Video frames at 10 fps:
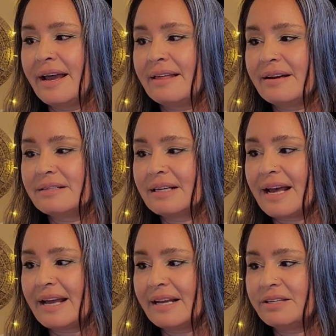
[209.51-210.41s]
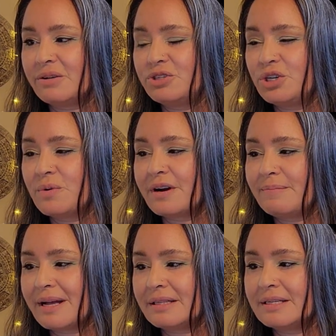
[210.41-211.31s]
Hey there, Delilah, don't you
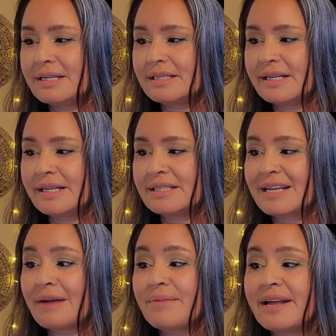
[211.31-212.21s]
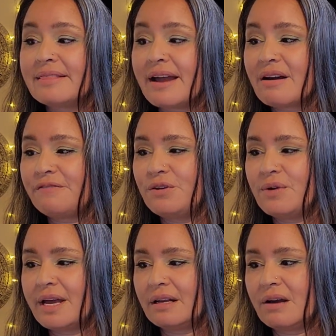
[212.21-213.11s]
worry about the distance. I'm right there if
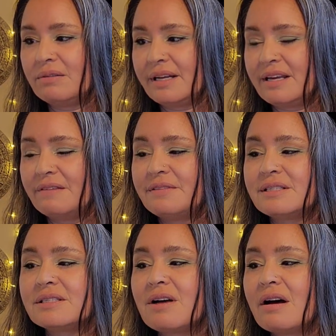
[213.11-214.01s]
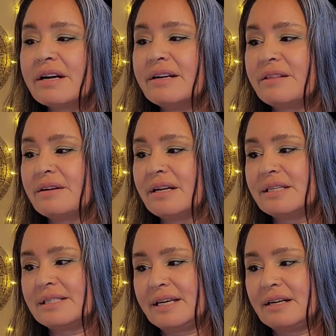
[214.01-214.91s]
you get lonely. Give this song another
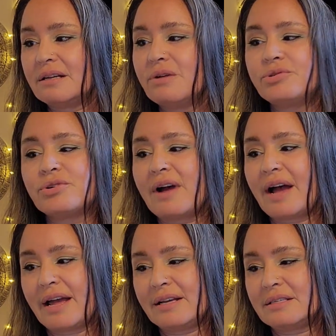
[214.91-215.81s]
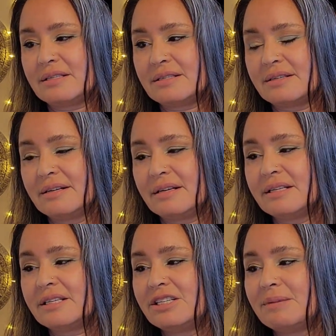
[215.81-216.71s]
listen. Close your eyes.
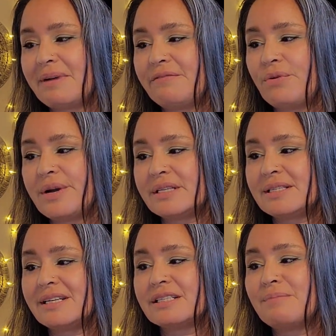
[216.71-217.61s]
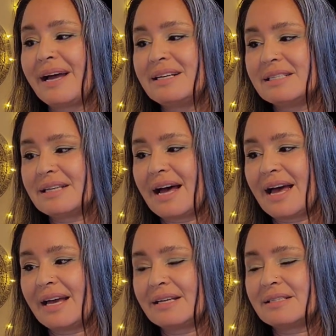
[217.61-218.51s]
Listen to my voice. It's my
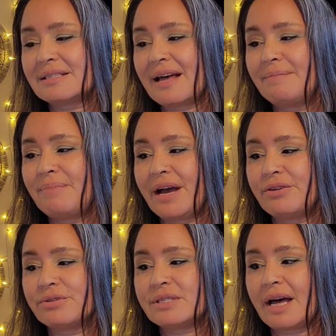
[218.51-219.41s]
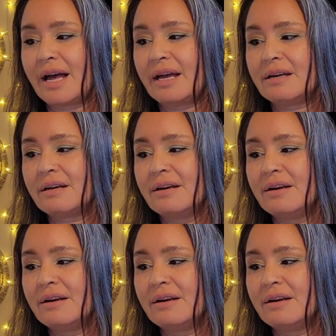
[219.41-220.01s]
disguise. I'm by your side.